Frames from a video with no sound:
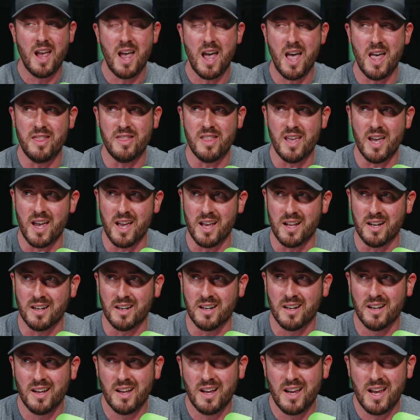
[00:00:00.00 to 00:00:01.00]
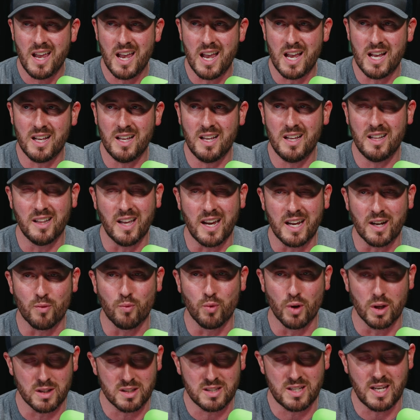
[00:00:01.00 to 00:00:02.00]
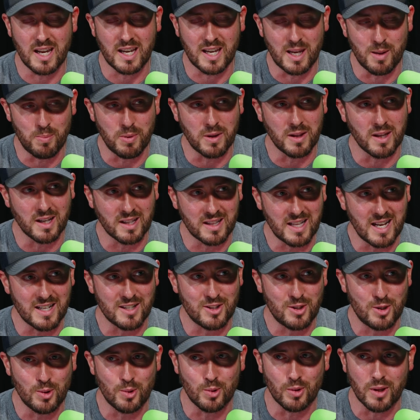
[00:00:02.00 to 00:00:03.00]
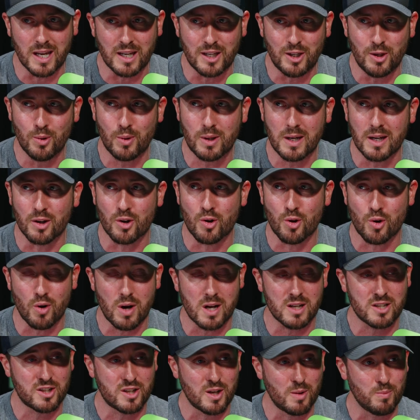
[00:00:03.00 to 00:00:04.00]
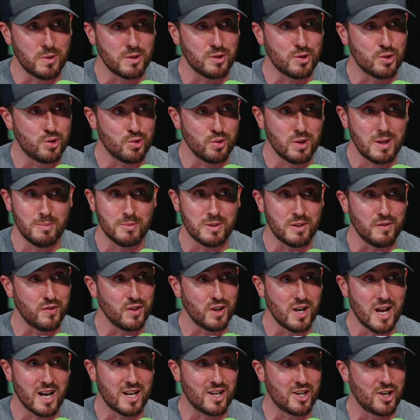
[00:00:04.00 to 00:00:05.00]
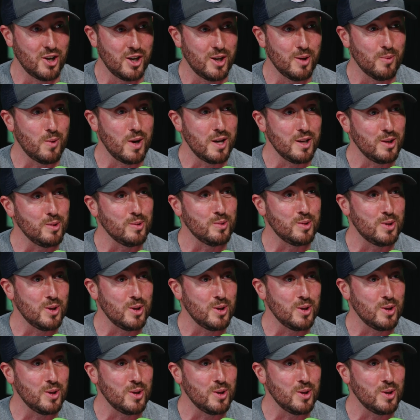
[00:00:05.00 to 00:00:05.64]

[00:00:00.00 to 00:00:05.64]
And then like real estate can be like that too. Like you can crush someone's dreams if you're not good at what you do.